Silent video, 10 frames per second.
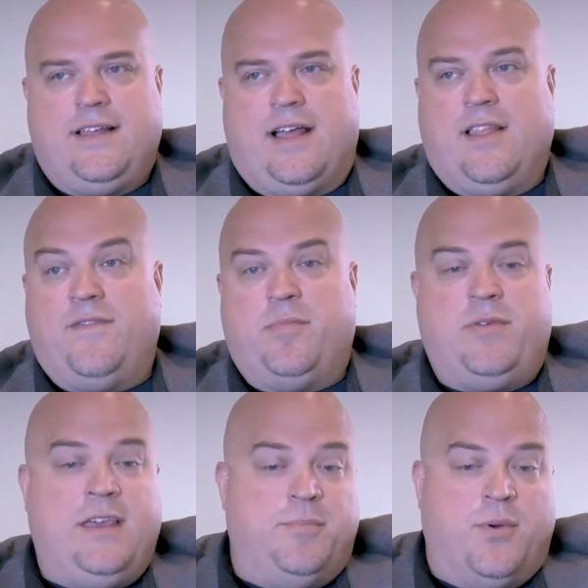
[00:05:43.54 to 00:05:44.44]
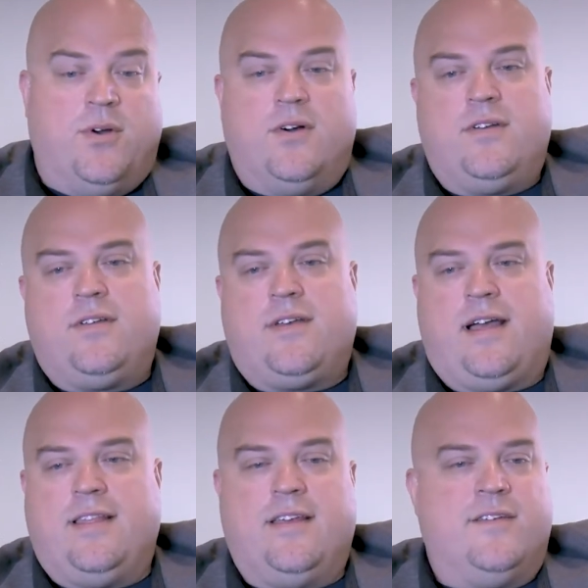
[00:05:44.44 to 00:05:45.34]
I love the people.
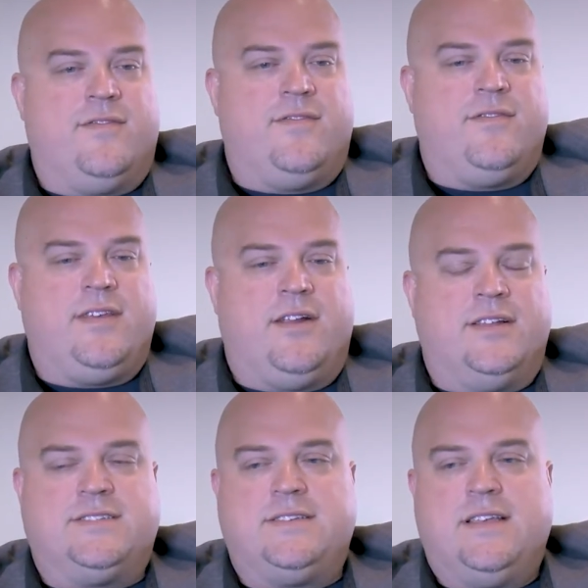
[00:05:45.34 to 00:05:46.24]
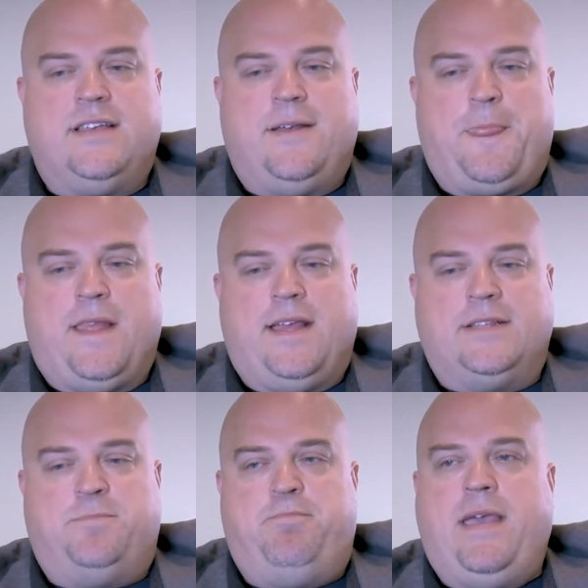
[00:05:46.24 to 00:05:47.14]
I love, you know, it's,
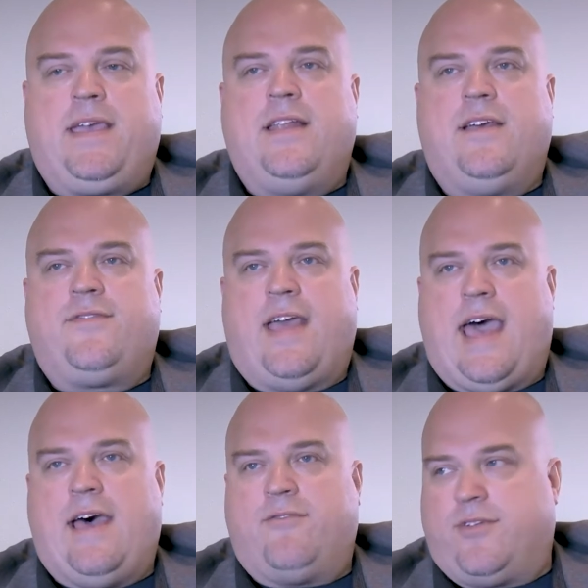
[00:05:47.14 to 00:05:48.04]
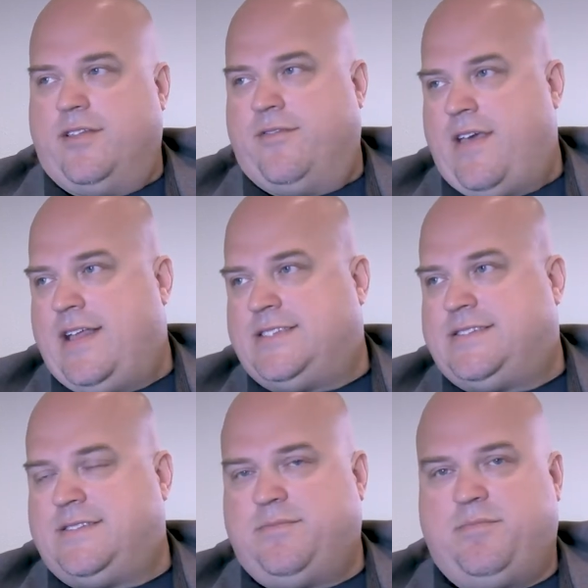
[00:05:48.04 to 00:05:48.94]
it's big enough to have real
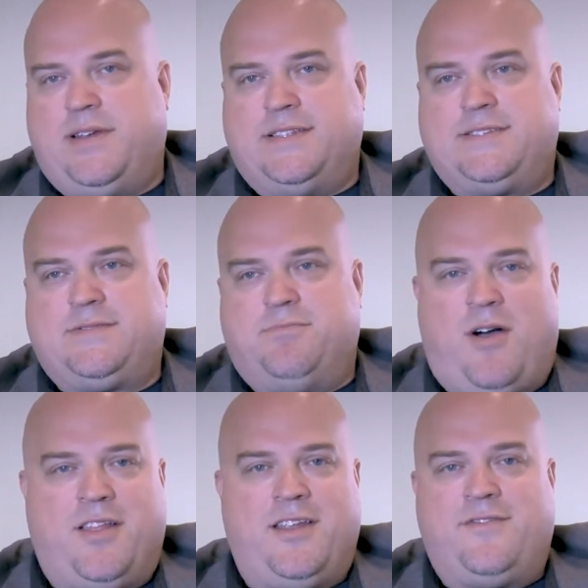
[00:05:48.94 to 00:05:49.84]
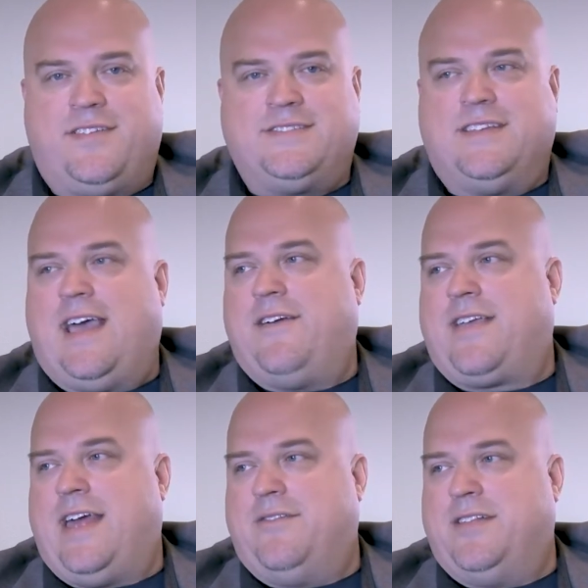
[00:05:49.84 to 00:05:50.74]
events, but it's small enough to still have
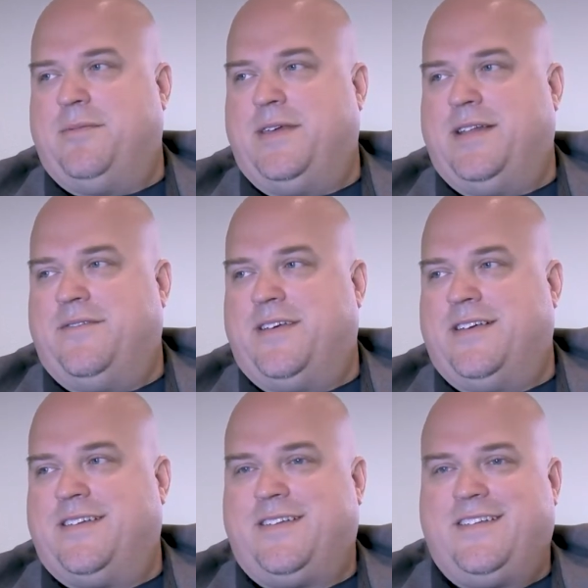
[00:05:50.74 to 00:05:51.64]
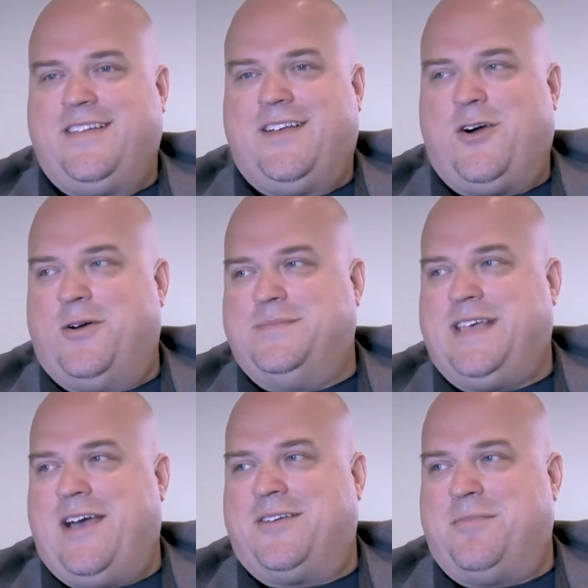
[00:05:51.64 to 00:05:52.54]
kind of a little bit of a
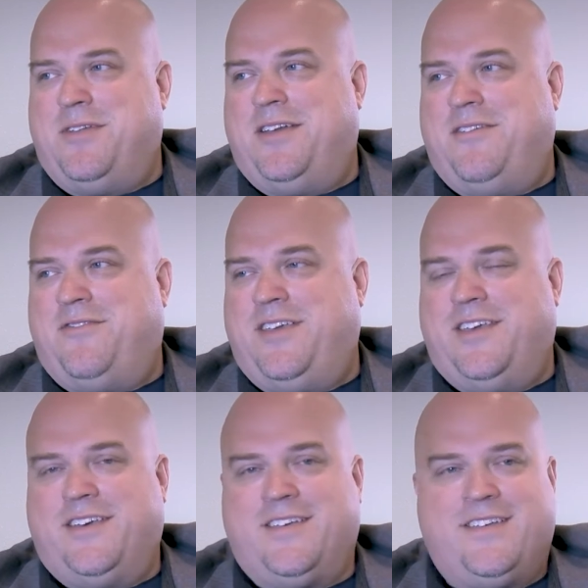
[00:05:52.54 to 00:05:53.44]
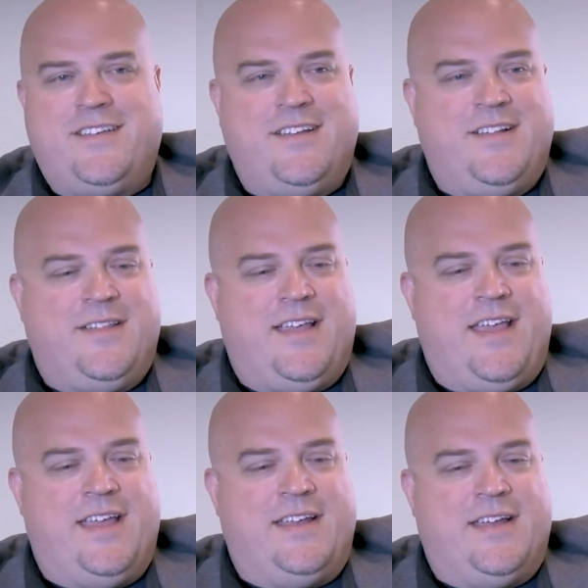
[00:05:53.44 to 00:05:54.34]
hometown community feel.
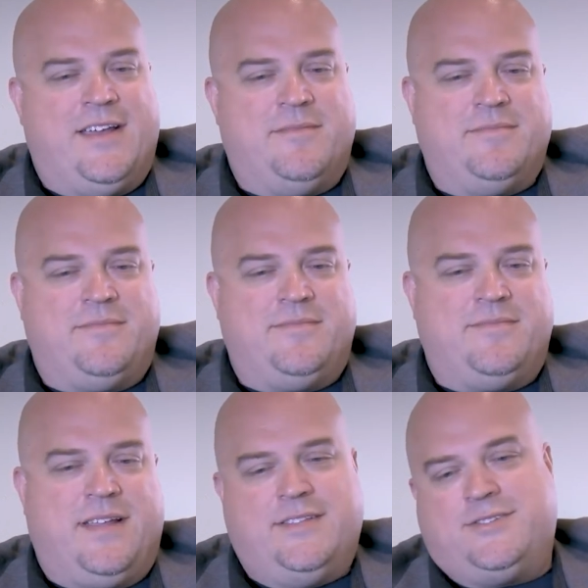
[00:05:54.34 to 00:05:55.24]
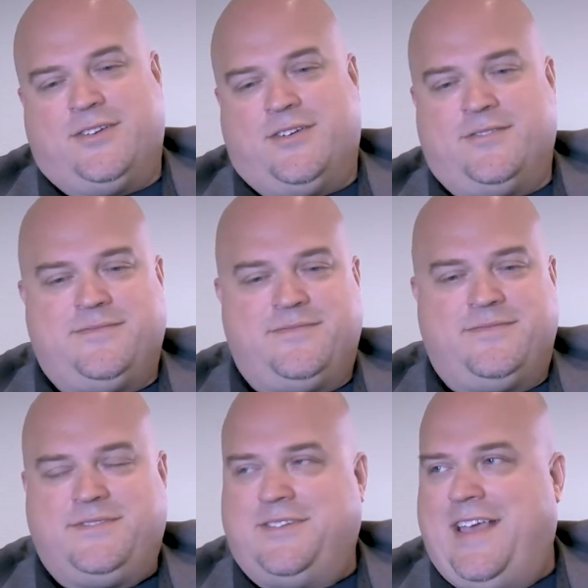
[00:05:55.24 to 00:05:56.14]
And, um, and so,
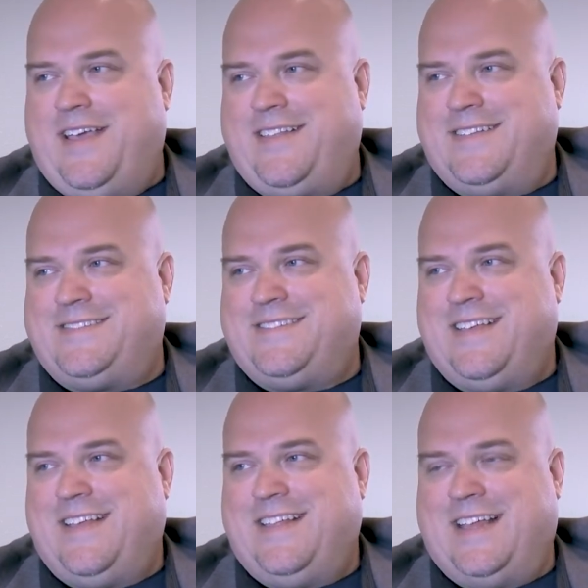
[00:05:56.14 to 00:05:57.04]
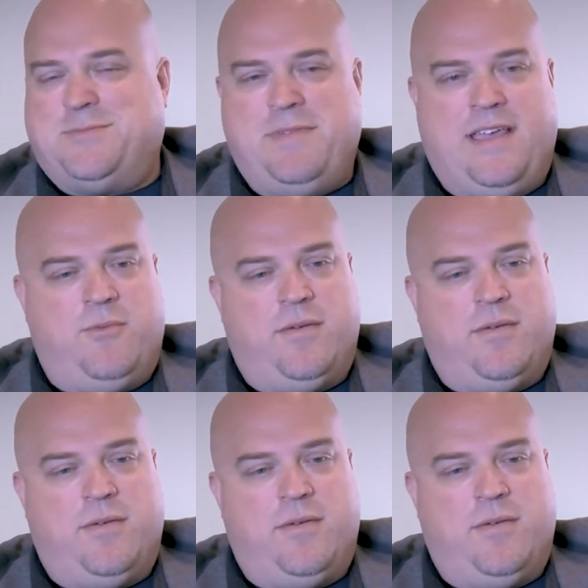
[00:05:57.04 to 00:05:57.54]
so yeah, that's, that's me.